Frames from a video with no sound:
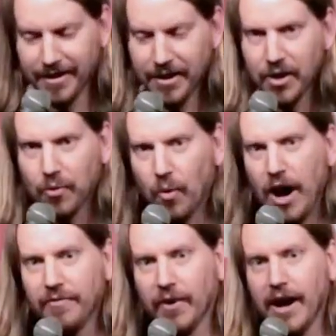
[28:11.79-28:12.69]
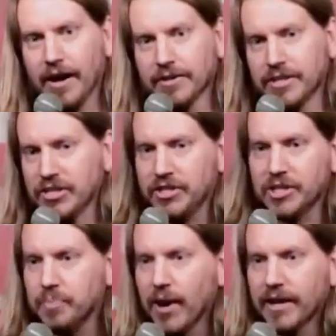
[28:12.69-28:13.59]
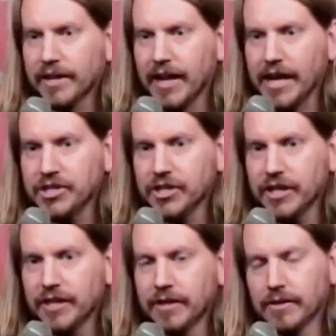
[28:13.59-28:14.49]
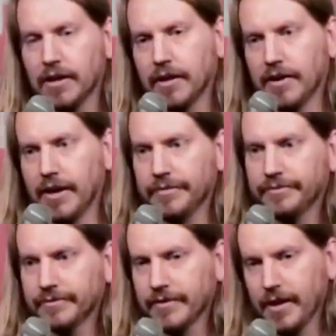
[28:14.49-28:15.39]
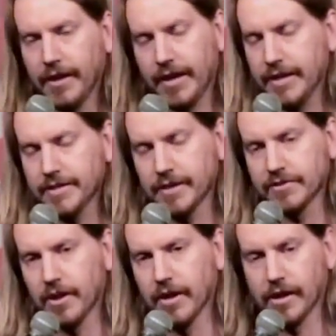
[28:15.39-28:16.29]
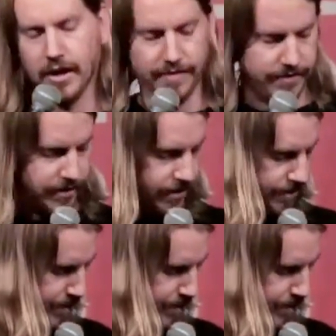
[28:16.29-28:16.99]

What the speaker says: Waffle House, she's pregnant, ain't she? Alright. That's all I got for Larry